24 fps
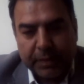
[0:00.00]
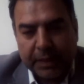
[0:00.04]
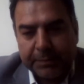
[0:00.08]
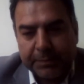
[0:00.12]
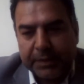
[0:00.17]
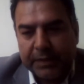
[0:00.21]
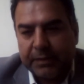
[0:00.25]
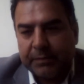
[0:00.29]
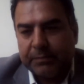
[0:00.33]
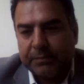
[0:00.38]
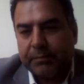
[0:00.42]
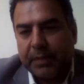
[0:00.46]

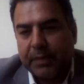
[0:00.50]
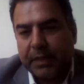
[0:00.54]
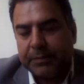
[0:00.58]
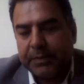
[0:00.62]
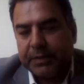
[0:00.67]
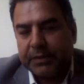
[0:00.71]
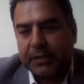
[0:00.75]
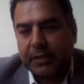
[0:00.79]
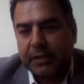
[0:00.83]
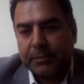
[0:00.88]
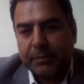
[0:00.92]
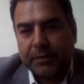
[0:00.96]
maybe
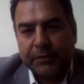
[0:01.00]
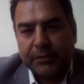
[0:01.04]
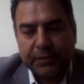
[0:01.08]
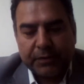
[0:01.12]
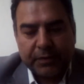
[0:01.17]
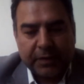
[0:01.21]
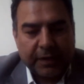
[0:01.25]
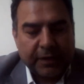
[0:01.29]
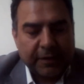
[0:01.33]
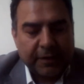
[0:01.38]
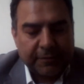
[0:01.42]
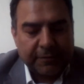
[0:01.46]
some of
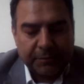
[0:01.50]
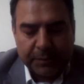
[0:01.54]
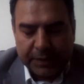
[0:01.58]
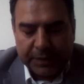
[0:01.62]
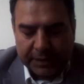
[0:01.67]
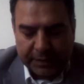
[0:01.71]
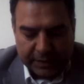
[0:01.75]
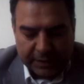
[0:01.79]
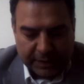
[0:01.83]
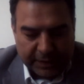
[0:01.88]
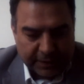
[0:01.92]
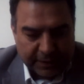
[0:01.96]
you have
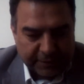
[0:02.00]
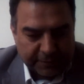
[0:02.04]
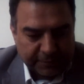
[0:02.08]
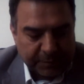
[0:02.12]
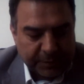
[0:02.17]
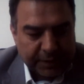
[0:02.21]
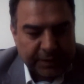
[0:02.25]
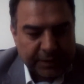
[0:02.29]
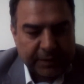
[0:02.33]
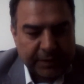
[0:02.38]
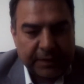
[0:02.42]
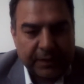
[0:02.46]
been
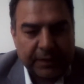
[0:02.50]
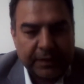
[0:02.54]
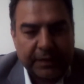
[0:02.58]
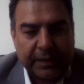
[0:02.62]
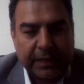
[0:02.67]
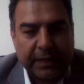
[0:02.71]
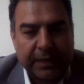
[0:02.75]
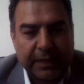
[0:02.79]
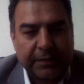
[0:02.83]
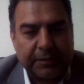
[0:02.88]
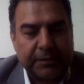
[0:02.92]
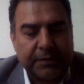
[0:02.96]
in
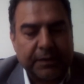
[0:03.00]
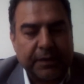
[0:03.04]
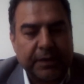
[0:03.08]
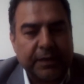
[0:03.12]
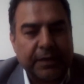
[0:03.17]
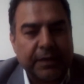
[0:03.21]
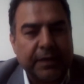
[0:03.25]
our